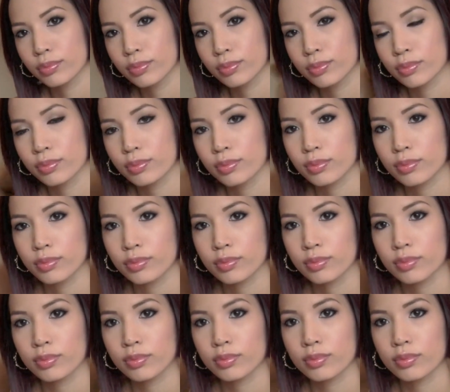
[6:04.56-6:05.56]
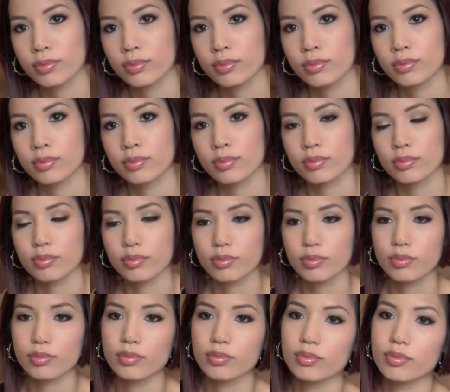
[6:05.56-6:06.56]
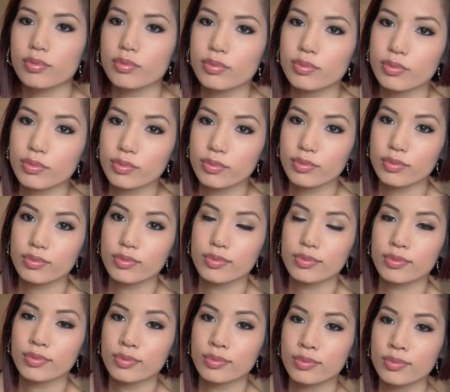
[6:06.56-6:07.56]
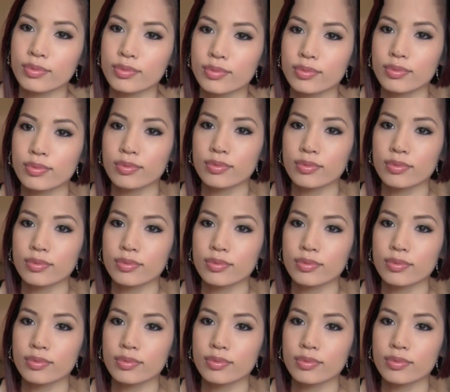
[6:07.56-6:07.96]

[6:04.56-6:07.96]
(no one is talking)